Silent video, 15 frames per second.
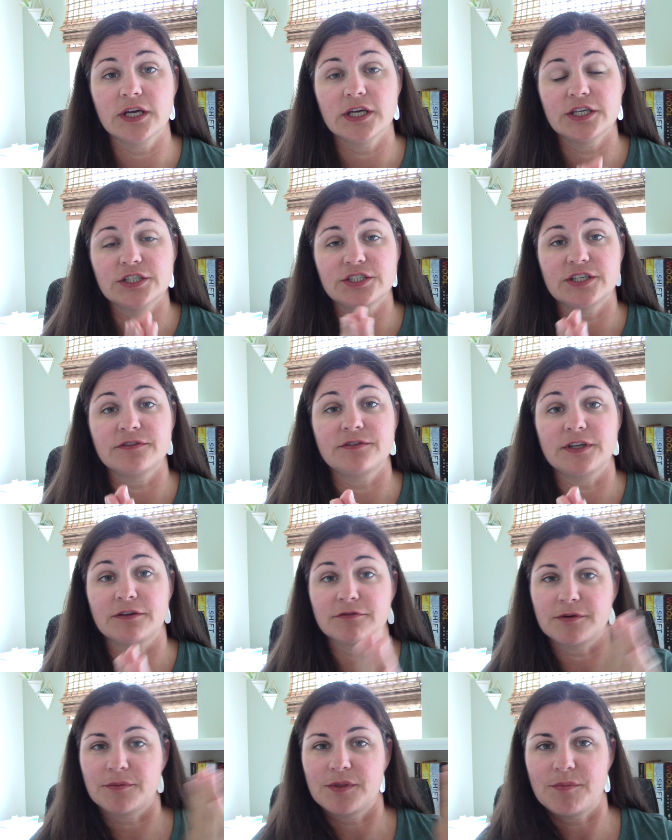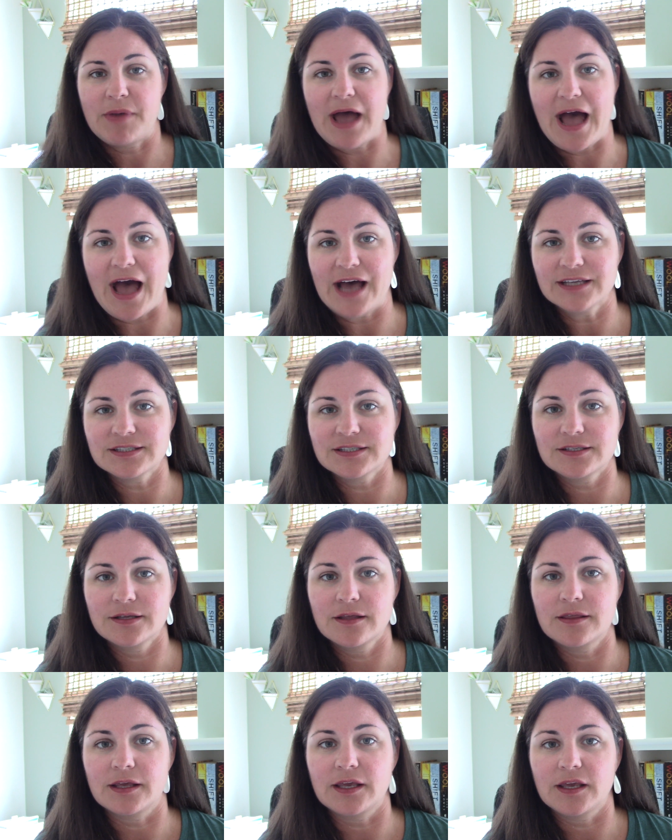shifting from the past,
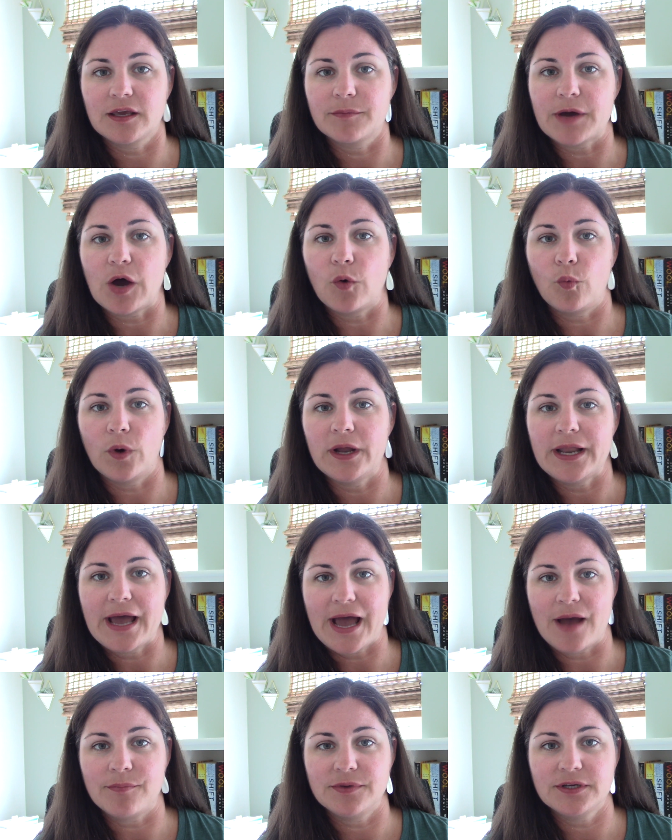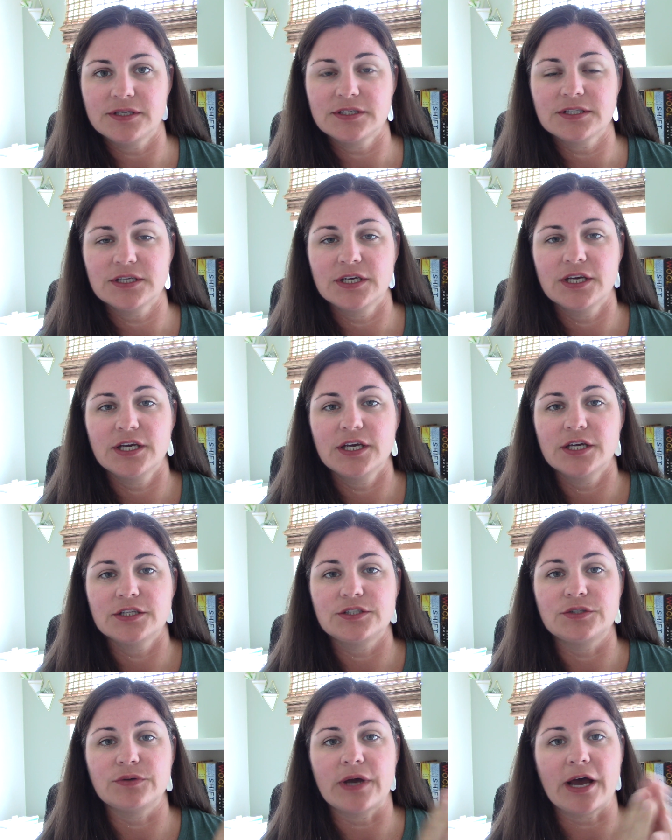thinking about what happened,
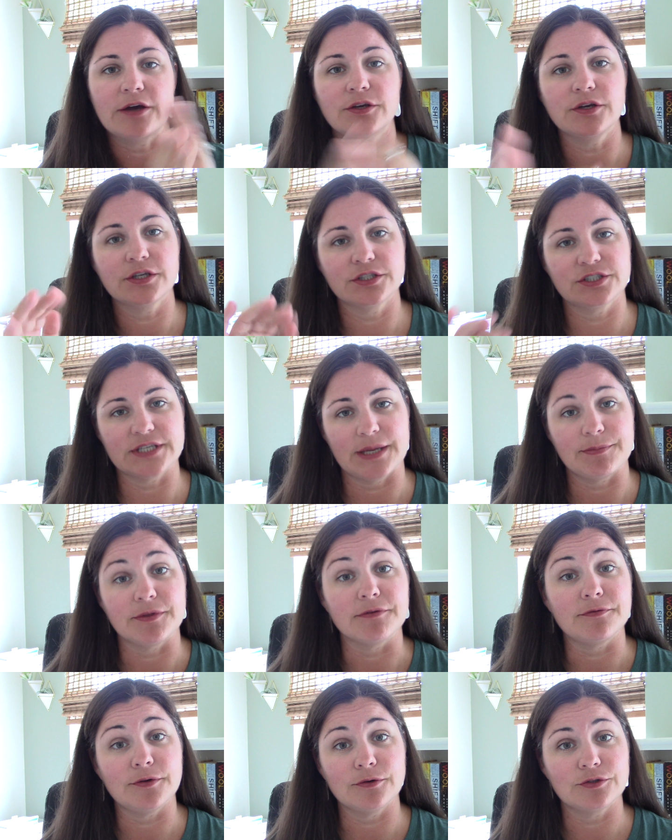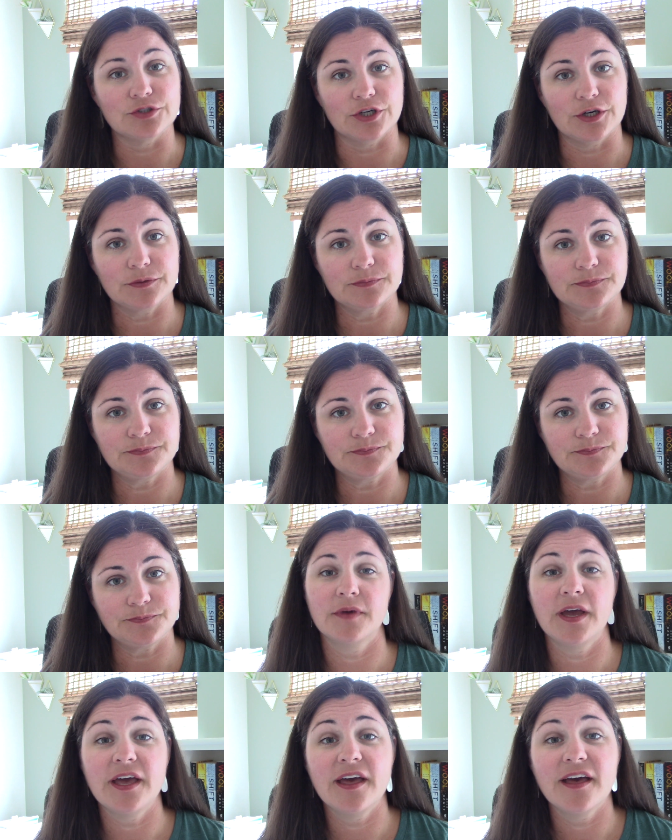to how you can shape the future.
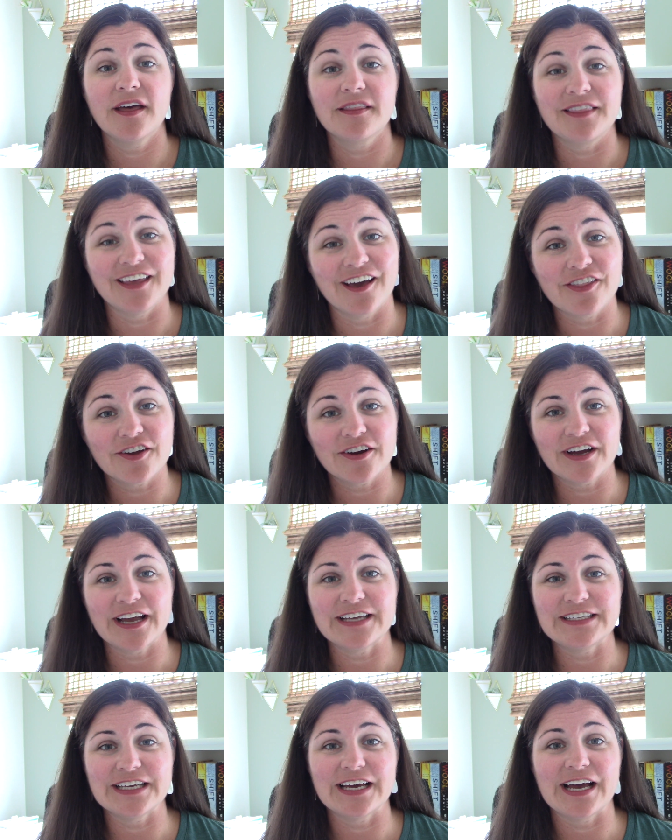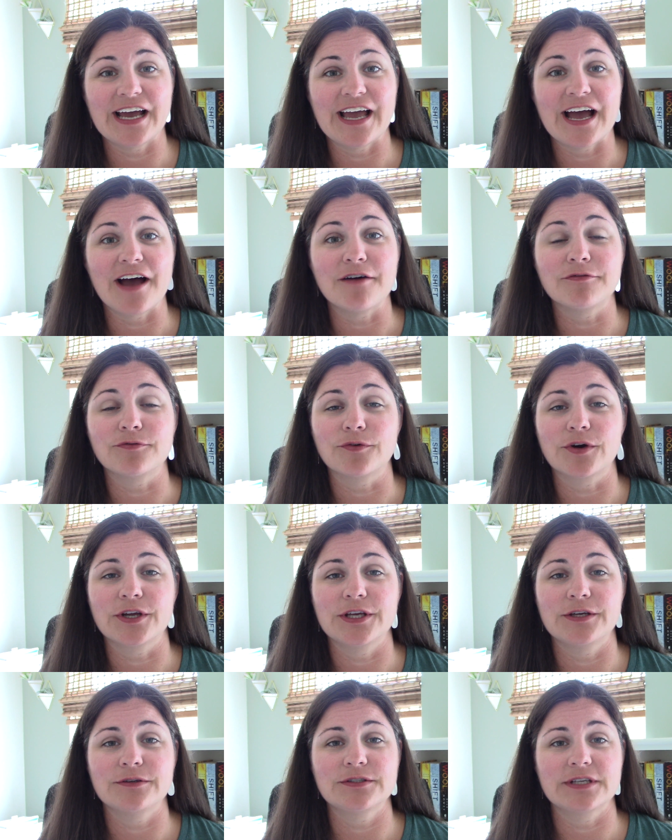The other idea I have for
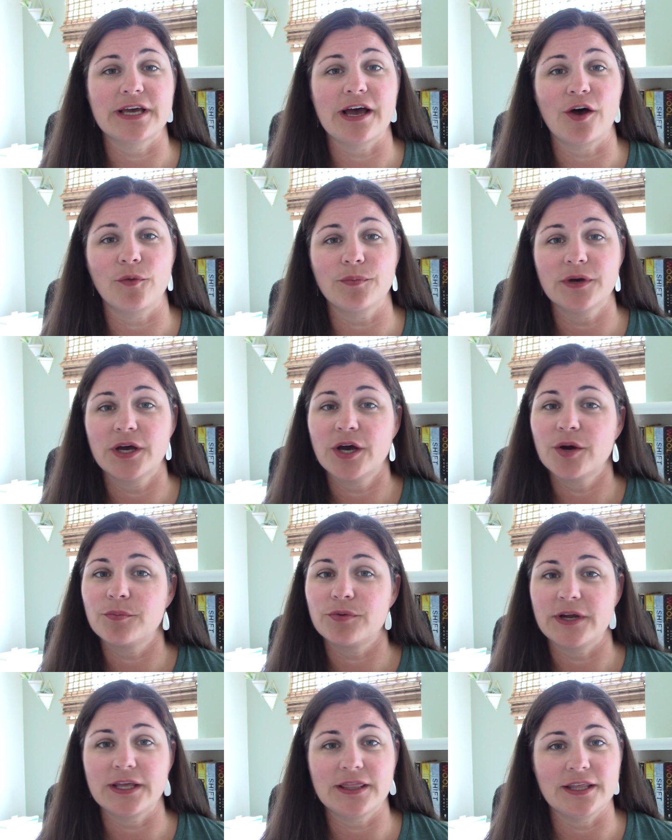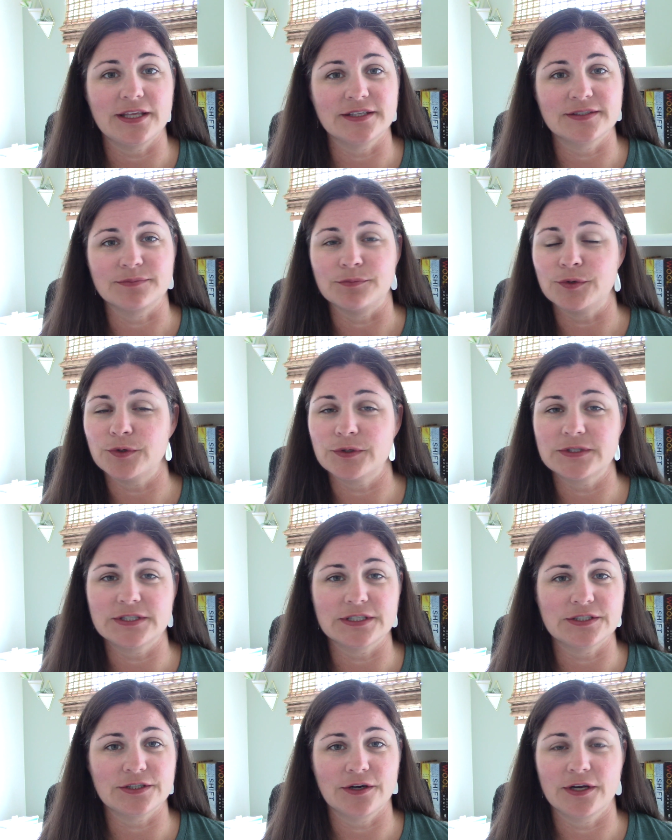you to help break these moods
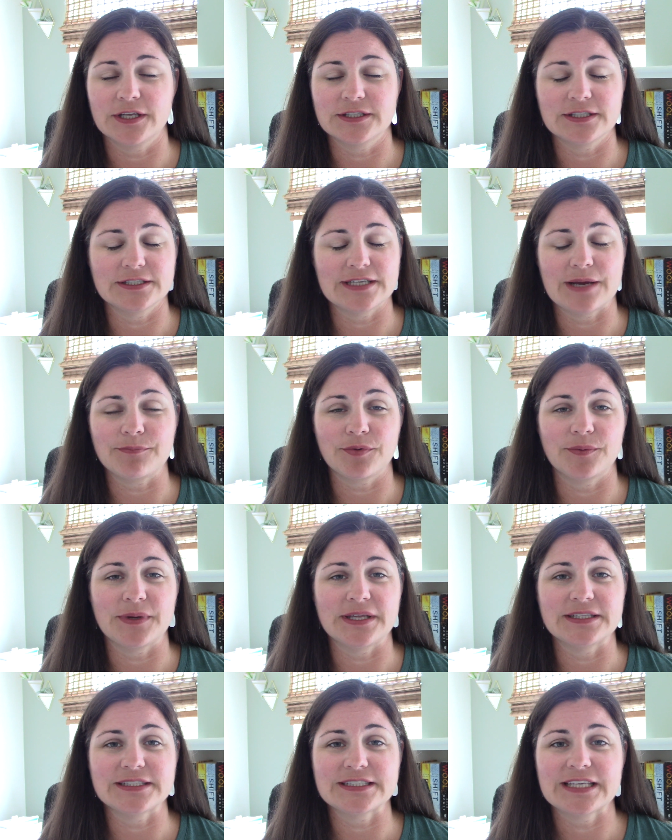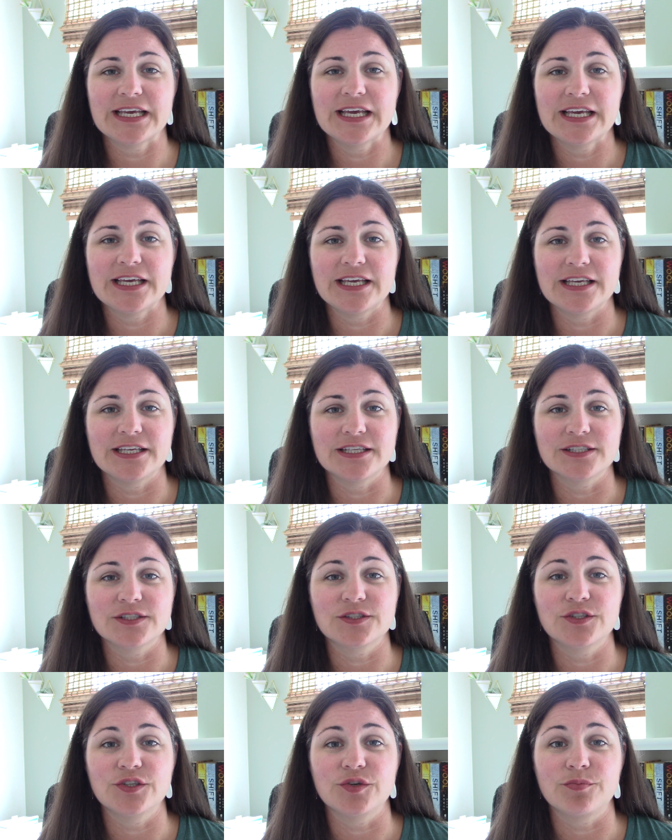that turn into temperaments is
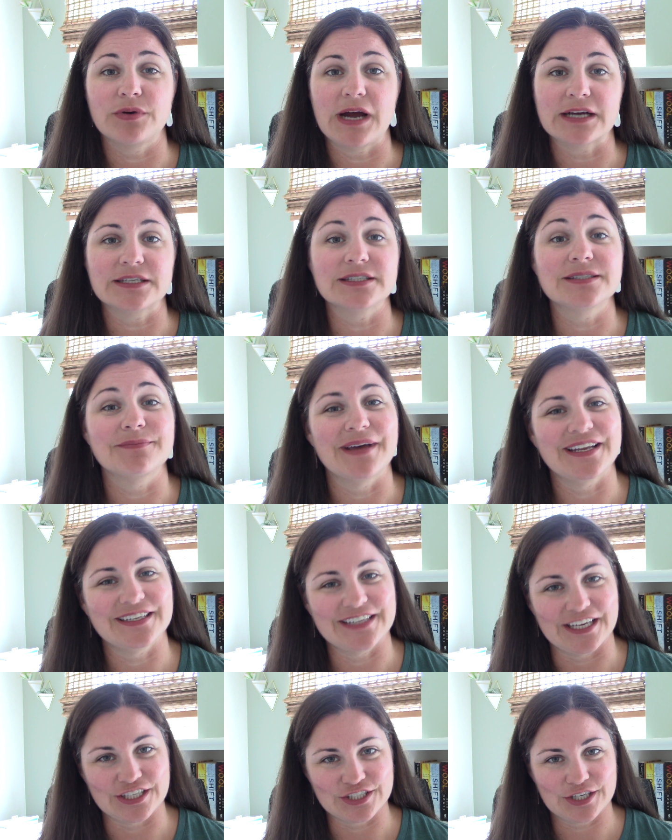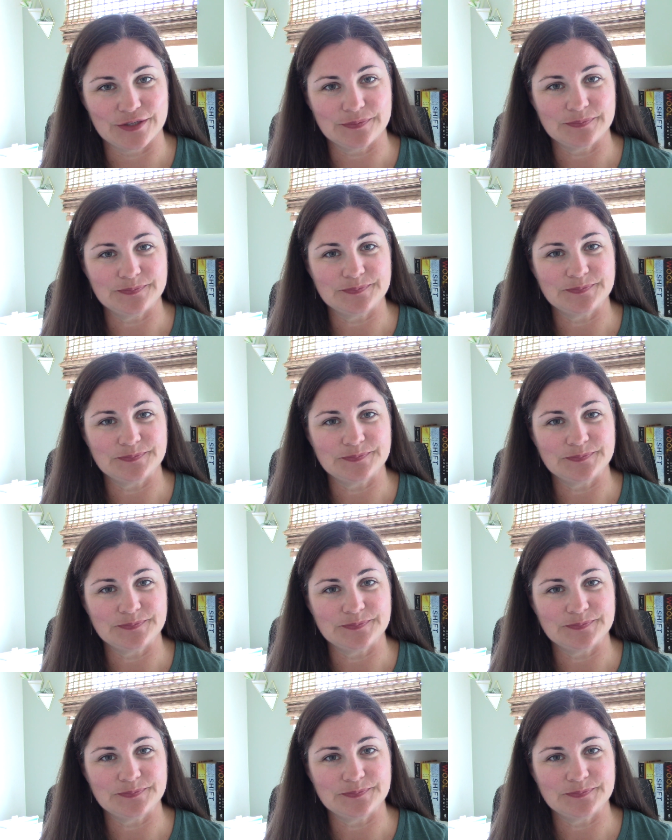to practice meditation.